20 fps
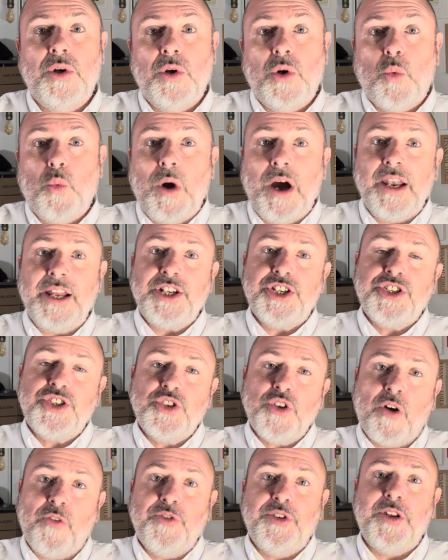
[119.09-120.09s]
While it's
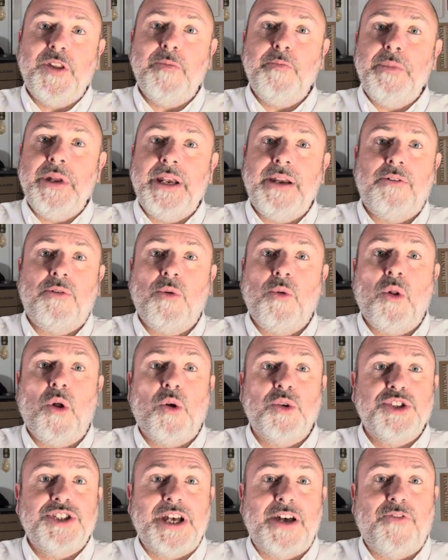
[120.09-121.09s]
softer than mineral or
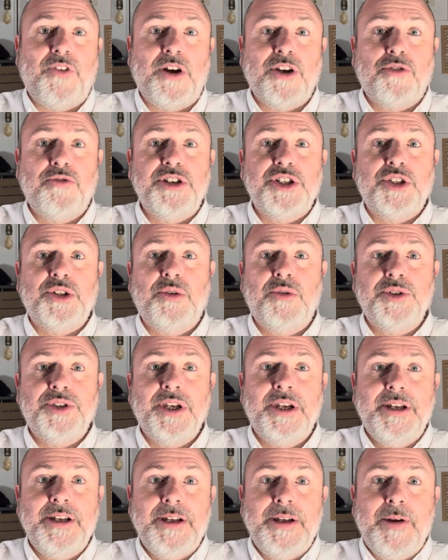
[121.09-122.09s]
sapphire crystals,
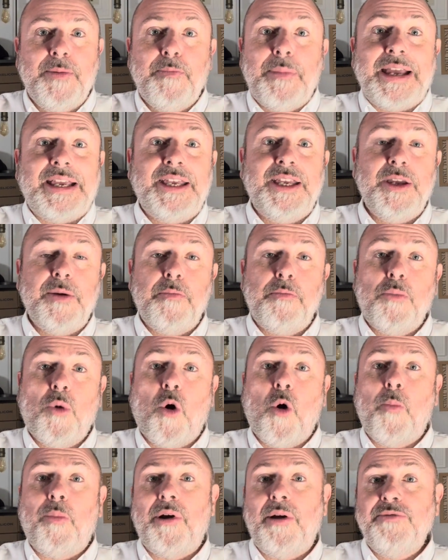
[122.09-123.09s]
making it
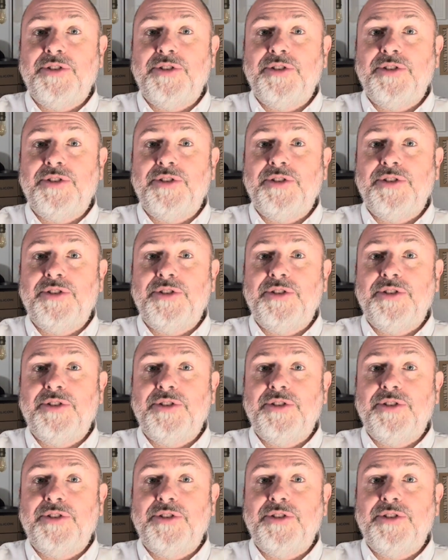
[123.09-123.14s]
more prone